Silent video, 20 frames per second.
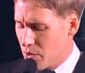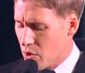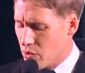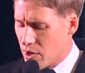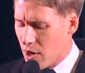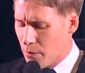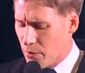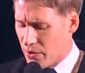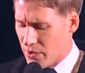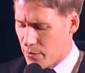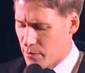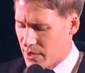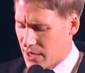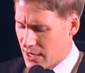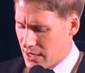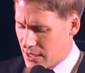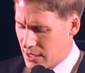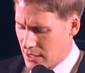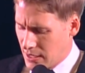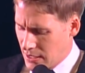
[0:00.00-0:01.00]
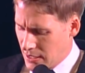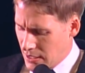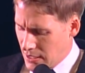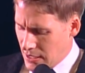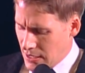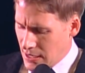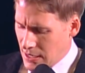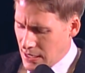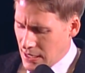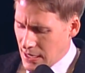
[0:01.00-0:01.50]
Larry broke up with
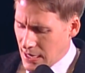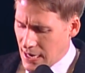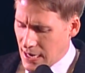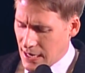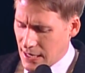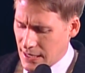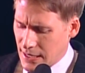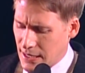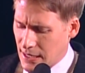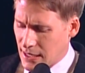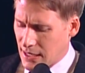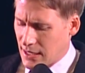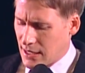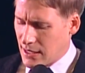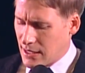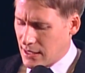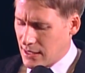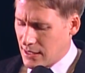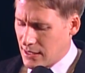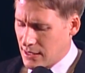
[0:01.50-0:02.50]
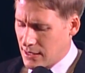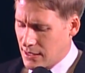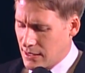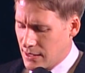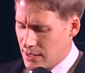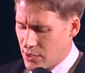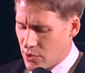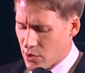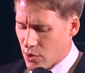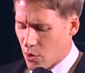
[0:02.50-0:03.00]
me, and,
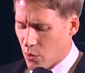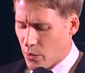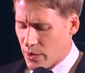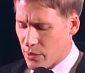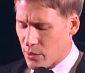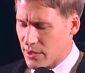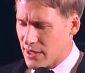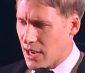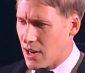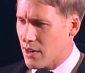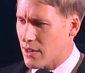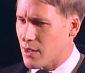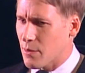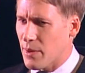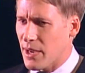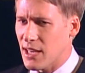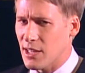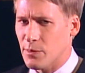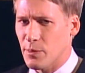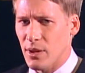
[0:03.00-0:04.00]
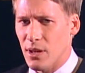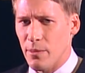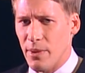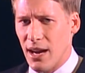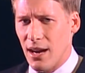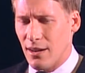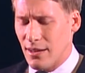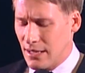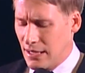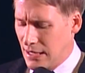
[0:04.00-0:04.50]
we were down in the
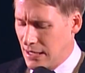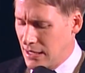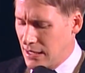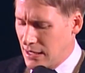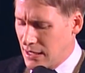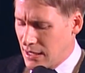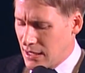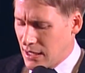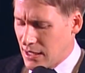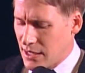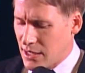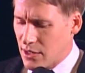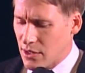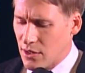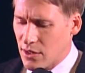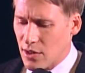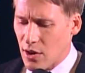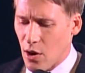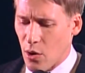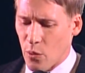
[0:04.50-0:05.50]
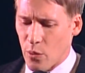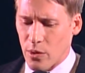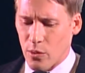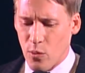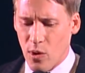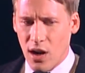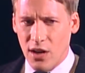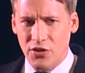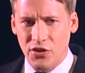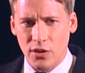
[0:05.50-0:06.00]
basement about a year
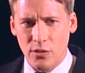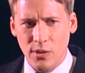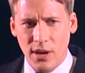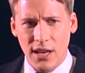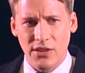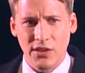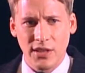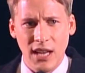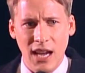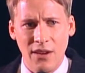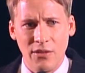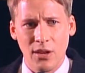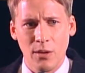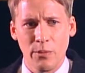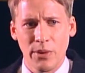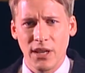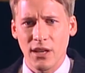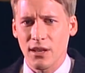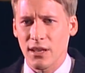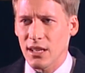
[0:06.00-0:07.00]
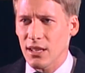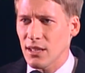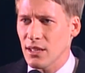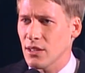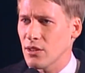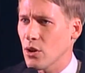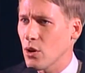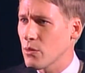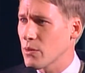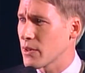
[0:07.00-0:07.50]
ago, and we were watching a race and having a
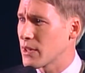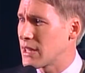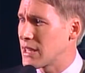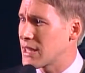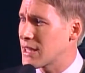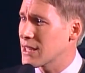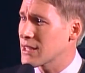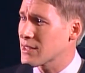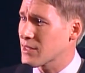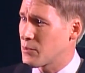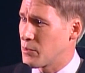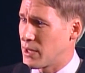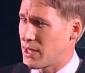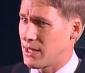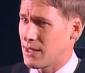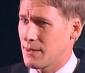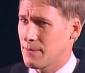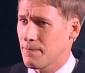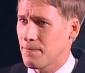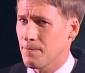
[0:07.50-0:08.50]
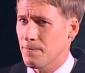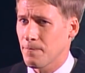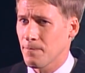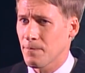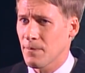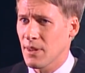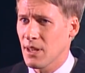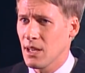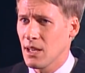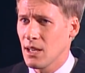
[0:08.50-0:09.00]
beer, and he leaned over and he kissed
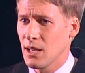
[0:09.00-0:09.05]
me.